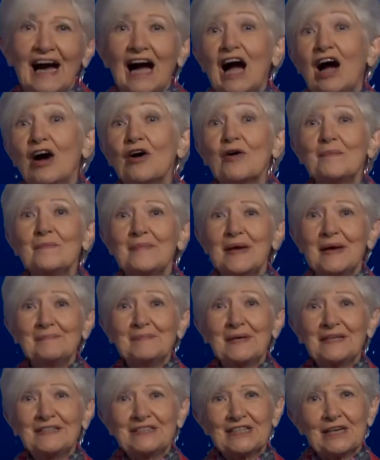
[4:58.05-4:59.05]
Our
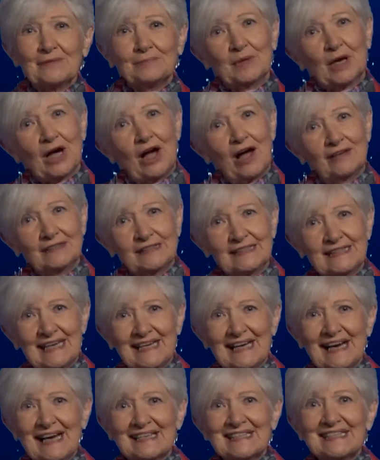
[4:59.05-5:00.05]
membership
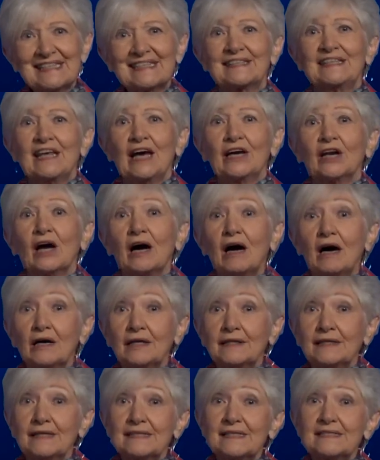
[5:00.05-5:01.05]
contest that
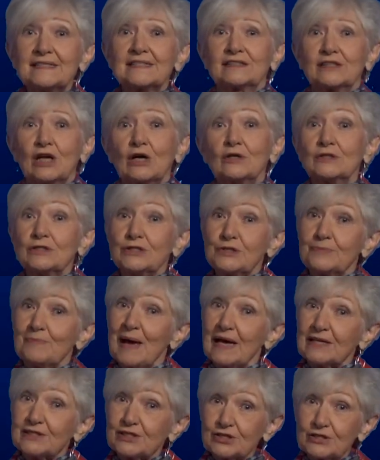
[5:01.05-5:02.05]
honors
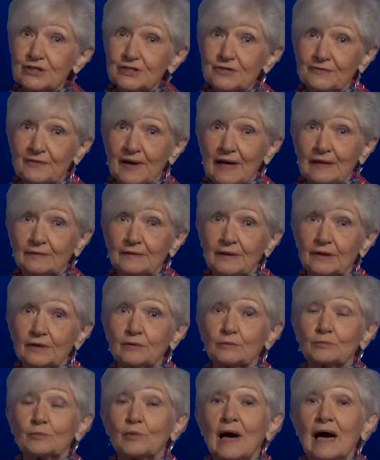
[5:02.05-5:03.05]
Toastmasters
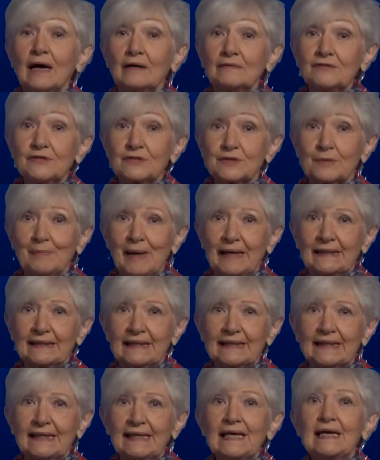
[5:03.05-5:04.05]
founder Ralph
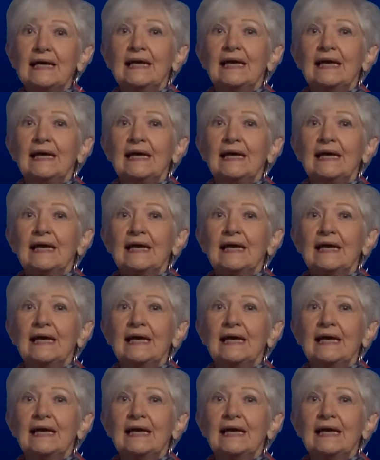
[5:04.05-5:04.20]
Smedley